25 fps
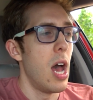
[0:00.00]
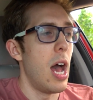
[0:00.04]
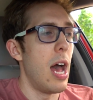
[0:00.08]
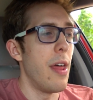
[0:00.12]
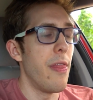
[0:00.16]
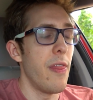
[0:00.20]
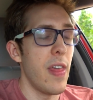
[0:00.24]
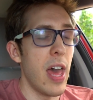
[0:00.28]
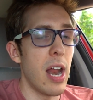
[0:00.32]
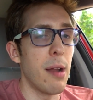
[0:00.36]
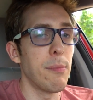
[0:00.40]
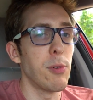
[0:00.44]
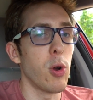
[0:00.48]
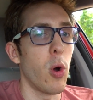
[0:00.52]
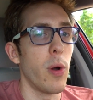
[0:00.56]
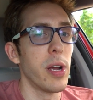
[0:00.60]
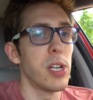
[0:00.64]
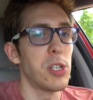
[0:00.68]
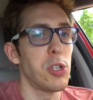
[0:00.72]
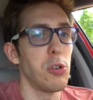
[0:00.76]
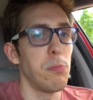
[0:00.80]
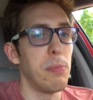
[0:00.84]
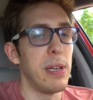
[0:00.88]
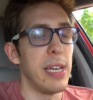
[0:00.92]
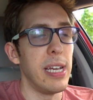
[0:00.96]
And then I'm
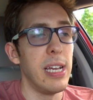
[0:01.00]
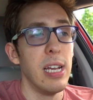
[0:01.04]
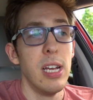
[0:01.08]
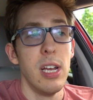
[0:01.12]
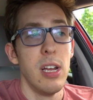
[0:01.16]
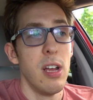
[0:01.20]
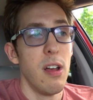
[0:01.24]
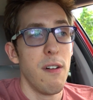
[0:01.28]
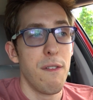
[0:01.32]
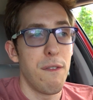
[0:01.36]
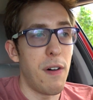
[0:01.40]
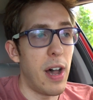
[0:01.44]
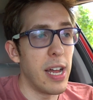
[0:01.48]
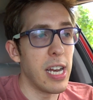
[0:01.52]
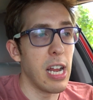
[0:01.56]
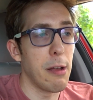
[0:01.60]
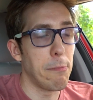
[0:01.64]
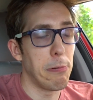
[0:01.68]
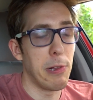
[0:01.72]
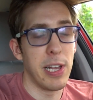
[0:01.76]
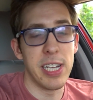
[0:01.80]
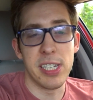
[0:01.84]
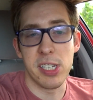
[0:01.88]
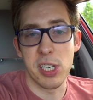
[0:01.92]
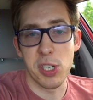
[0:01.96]
going to be finding
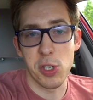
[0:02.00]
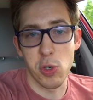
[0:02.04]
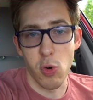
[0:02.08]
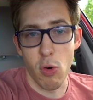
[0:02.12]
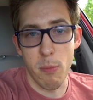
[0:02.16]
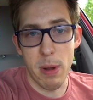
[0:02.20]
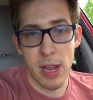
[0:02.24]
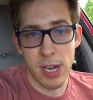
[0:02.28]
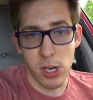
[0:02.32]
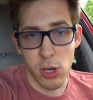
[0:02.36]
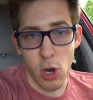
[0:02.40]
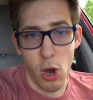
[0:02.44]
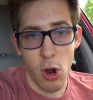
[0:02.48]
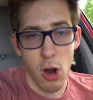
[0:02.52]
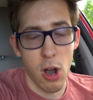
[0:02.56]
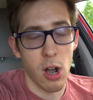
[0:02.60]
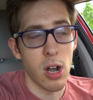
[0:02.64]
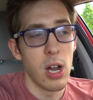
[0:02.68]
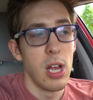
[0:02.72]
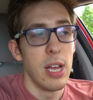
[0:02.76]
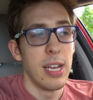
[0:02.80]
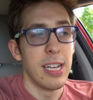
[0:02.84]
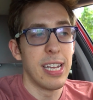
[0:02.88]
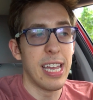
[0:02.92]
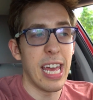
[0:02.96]
a place to store my
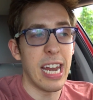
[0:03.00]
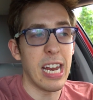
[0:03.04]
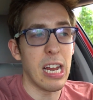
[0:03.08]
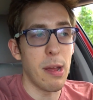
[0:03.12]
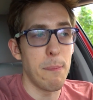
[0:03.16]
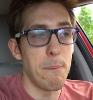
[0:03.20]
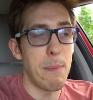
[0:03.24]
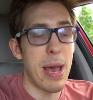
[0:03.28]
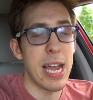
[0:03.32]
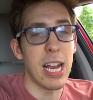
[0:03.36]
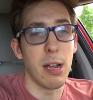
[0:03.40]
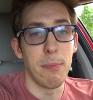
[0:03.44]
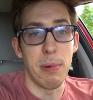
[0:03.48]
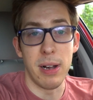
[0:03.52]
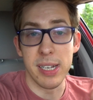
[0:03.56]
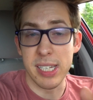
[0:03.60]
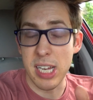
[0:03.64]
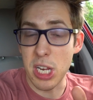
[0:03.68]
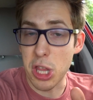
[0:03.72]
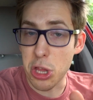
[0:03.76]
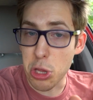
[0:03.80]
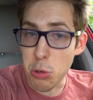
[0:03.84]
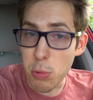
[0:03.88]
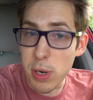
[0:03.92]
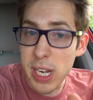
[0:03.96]
car, getting a
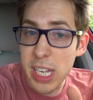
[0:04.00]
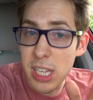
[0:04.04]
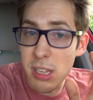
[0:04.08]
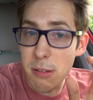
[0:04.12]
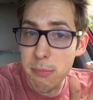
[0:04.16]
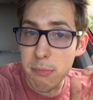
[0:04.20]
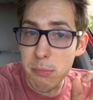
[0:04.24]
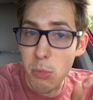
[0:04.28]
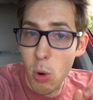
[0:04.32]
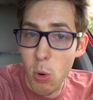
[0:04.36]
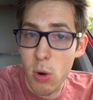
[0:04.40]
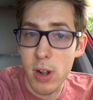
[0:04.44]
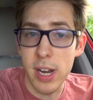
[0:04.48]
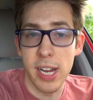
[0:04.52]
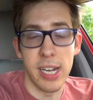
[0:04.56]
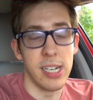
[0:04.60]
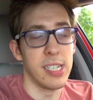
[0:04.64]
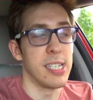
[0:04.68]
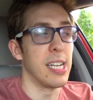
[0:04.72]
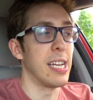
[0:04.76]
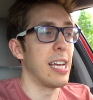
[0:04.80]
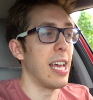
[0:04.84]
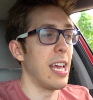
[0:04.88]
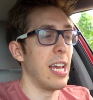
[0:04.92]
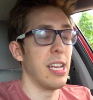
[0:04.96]
megabus at three in the
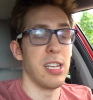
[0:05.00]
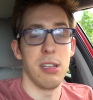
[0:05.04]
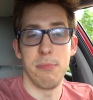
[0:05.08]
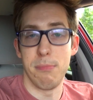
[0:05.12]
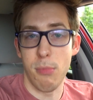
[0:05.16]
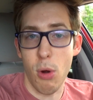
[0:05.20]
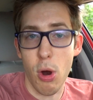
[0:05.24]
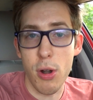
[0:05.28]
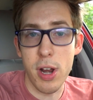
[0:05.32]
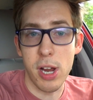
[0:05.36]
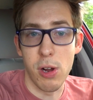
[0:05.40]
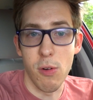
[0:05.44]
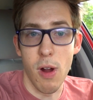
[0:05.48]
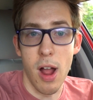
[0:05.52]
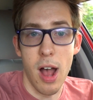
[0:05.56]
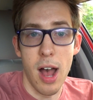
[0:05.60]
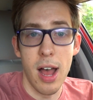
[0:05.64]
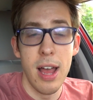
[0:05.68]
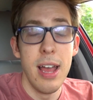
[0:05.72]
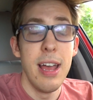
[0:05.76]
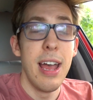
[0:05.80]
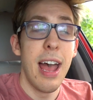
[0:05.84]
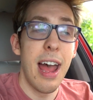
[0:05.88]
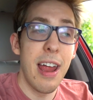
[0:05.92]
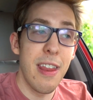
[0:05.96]
morning to get into Mardi
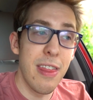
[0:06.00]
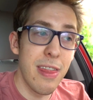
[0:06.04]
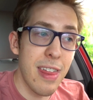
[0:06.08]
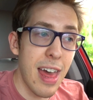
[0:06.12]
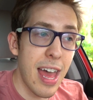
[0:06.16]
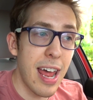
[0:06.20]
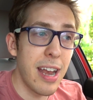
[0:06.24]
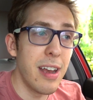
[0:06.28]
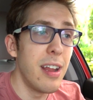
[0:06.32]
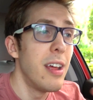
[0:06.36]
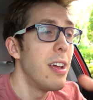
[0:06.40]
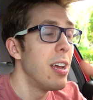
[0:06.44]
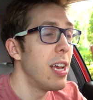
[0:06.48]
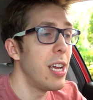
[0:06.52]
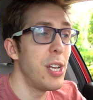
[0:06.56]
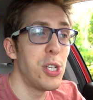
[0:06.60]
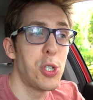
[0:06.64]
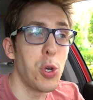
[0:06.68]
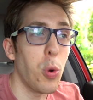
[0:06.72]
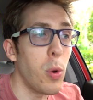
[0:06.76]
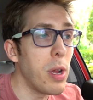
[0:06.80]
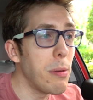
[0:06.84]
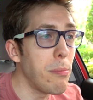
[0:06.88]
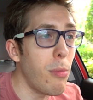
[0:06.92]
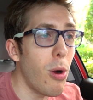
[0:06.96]
Gras, and then
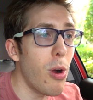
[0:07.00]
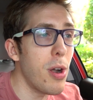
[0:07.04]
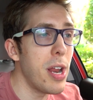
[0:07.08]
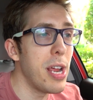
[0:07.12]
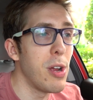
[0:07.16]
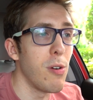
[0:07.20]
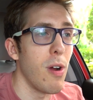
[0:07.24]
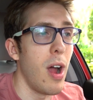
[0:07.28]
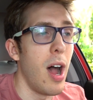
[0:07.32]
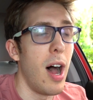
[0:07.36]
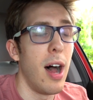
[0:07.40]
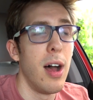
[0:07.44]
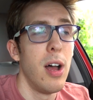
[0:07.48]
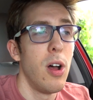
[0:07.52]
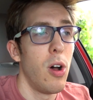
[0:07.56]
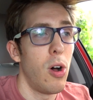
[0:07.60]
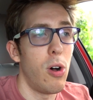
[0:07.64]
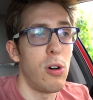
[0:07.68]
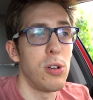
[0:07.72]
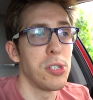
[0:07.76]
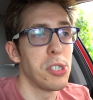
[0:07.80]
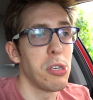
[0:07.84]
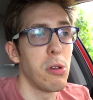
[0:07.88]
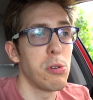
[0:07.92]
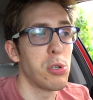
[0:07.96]
enjoying Mardi Gras.
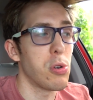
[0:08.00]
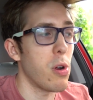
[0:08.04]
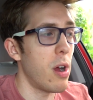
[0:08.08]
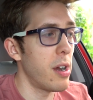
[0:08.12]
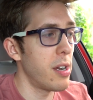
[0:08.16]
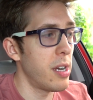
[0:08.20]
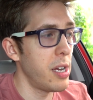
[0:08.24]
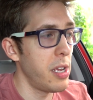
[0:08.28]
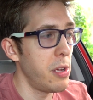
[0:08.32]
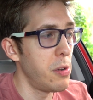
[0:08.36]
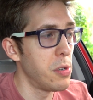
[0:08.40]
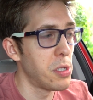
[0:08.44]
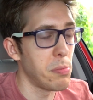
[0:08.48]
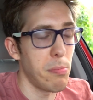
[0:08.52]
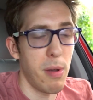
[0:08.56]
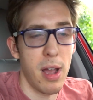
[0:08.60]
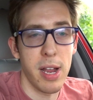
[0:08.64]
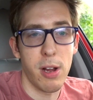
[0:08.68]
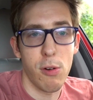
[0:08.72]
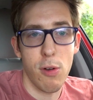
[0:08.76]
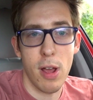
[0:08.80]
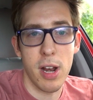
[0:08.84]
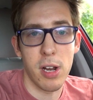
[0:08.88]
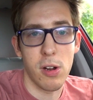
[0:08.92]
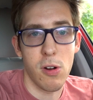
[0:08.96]
Also trying to use
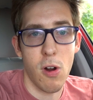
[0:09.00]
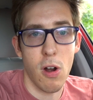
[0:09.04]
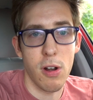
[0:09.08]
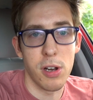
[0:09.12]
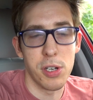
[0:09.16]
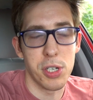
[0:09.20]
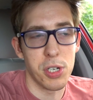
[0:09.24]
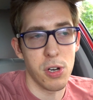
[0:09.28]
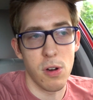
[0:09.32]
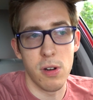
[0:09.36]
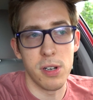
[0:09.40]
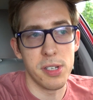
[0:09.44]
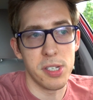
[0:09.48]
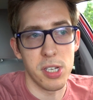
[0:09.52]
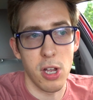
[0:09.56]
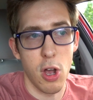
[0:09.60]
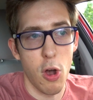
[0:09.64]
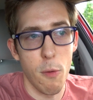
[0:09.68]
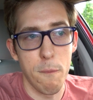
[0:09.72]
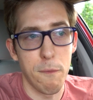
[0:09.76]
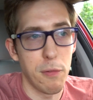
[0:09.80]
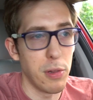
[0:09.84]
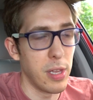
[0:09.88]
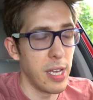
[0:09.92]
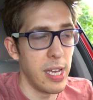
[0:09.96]
my credit card insurance to
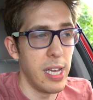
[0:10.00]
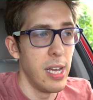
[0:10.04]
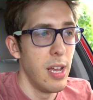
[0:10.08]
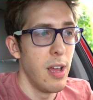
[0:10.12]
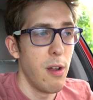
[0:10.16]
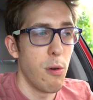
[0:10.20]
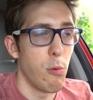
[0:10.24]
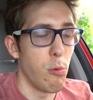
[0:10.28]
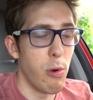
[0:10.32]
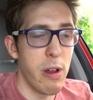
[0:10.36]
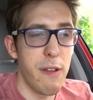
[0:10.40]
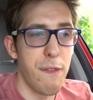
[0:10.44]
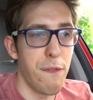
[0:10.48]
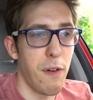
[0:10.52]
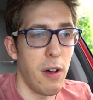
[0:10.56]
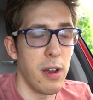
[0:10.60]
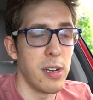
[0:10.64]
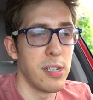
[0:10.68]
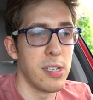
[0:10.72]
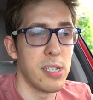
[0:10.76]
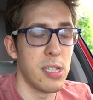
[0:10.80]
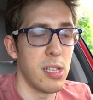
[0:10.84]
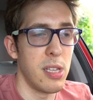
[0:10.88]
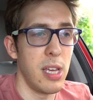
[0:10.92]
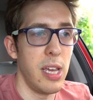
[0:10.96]
hopefully
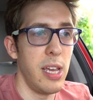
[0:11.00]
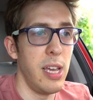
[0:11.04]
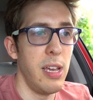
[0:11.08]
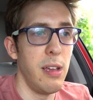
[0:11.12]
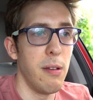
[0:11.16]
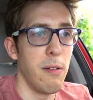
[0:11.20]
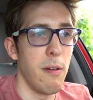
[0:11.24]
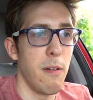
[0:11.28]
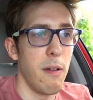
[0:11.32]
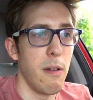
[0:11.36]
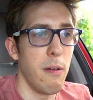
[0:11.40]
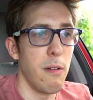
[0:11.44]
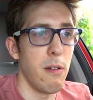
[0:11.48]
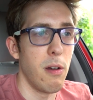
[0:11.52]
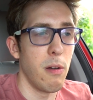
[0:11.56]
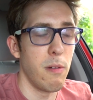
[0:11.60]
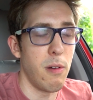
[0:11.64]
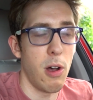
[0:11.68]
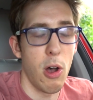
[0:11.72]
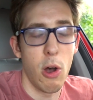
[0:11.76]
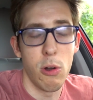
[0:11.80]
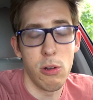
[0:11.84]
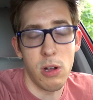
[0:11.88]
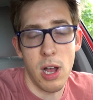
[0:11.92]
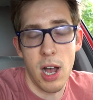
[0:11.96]
refund the
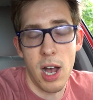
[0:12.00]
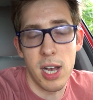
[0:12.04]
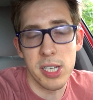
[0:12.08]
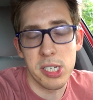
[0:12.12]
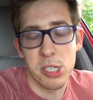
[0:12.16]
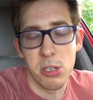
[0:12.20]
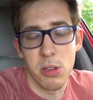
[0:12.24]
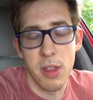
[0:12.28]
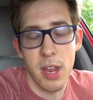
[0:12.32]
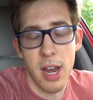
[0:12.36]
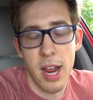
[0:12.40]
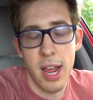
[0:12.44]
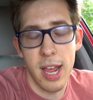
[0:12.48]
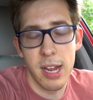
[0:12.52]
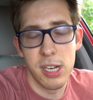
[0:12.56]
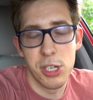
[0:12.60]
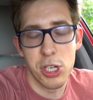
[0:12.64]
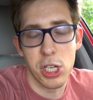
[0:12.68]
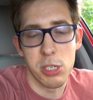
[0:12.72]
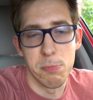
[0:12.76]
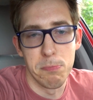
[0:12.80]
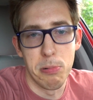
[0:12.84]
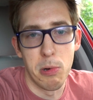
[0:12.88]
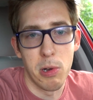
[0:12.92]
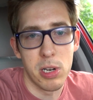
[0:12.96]
uh, ho hostel that I
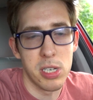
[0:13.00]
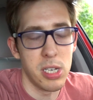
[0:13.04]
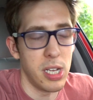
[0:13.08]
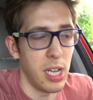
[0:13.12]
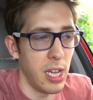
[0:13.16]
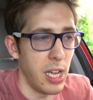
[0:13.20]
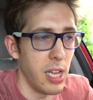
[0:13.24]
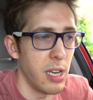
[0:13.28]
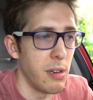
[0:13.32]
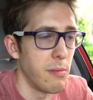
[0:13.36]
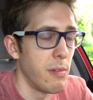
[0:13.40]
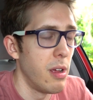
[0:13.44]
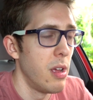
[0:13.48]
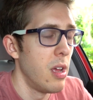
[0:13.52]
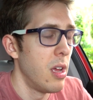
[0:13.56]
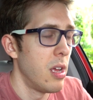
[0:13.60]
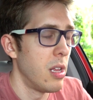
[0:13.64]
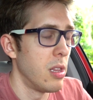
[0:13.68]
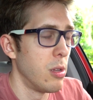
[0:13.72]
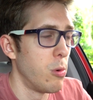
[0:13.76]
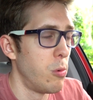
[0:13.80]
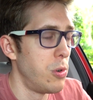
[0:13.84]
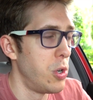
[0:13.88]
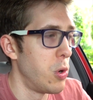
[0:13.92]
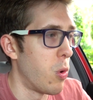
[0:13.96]
had just booked in
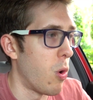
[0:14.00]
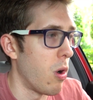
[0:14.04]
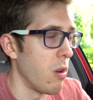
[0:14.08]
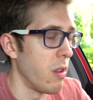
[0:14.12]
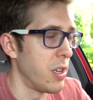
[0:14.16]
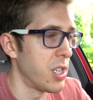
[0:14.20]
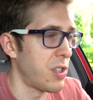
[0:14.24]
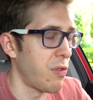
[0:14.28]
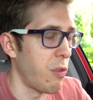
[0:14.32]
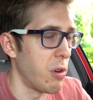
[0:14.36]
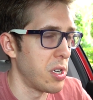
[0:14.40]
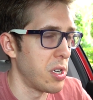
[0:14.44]
New Orleans